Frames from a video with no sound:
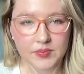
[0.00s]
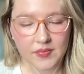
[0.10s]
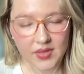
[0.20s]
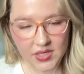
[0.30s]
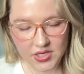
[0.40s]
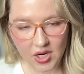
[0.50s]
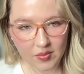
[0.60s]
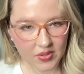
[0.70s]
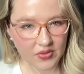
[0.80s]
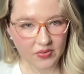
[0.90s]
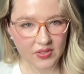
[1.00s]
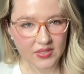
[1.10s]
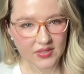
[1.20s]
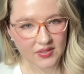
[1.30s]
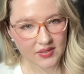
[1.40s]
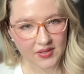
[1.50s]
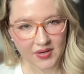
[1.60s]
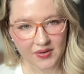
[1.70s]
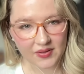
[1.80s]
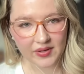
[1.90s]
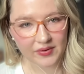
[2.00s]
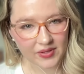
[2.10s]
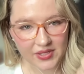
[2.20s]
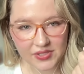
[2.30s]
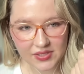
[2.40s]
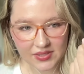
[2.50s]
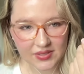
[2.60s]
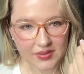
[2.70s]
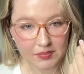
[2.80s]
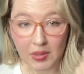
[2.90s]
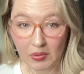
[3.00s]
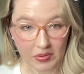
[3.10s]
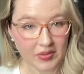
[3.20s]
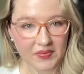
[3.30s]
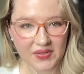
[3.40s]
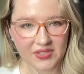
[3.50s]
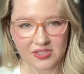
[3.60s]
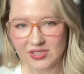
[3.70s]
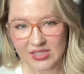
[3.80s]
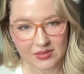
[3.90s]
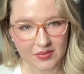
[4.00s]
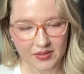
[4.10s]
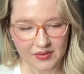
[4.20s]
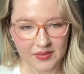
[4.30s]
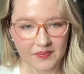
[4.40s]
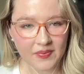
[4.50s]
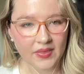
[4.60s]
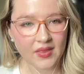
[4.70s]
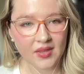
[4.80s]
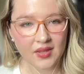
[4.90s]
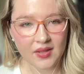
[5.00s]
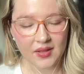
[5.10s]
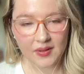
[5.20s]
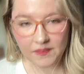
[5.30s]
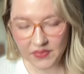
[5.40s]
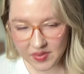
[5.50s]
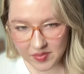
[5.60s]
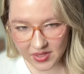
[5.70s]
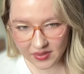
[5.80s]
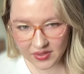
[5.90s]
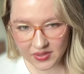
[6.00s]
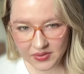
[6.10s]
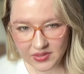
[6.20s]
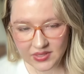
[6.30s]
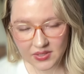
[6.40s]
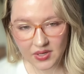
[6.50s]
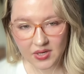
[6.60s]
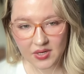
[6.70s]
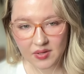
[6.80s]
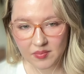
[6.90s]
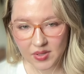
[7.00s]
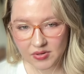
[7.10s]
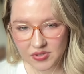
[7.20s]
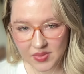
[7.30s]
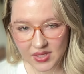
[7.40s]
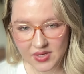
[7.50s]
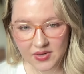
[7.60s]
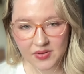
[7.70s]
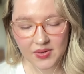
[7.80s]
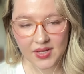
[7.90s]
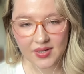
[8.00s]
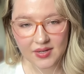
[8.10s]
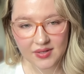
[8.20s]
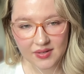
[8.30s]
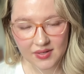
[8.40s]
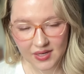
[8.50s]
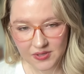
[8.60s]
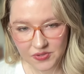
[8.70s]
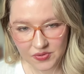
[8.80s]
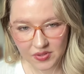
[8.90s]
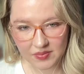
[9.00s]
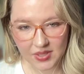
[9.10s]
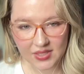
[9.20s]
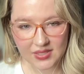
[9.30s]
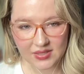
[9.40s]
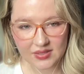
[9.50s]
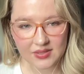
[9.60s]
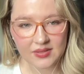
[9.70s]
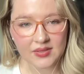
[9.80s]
The top notes are literally just milk. It just says milk. The middle notes are marshmallow and natural musk.